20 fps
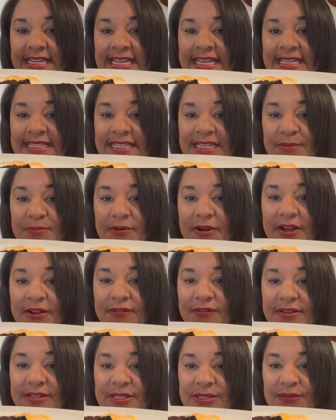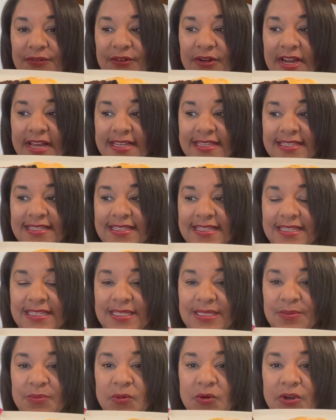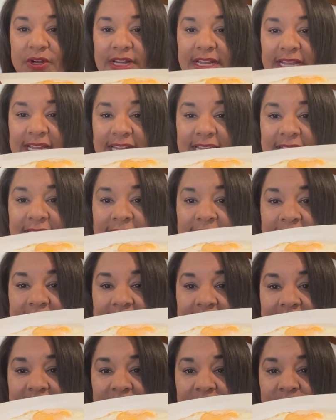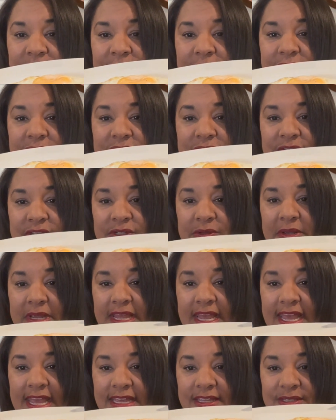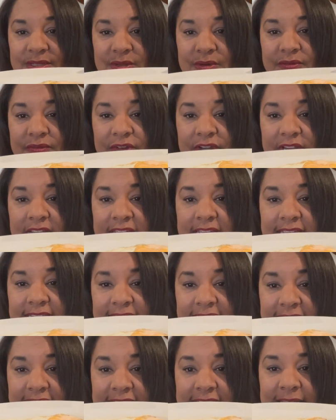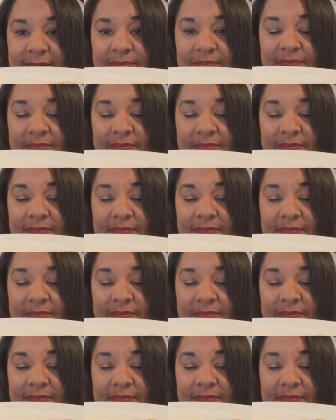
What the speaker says: easy breakfast for us this morning. We're just doing eggs over easy.